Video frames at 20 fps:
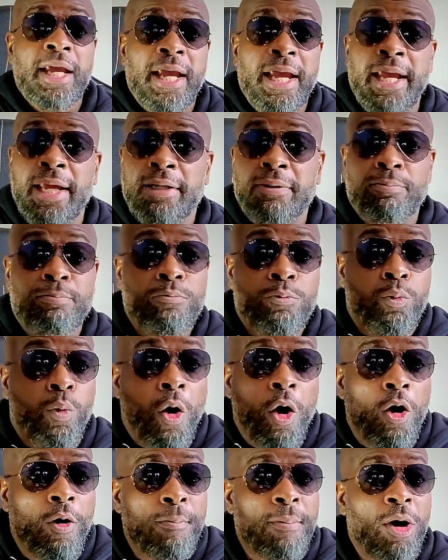at
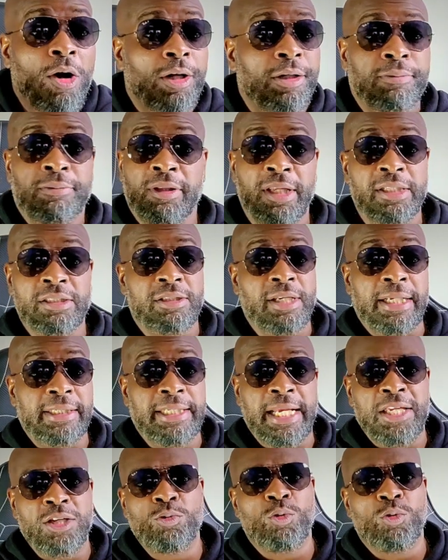Walmart and things like that.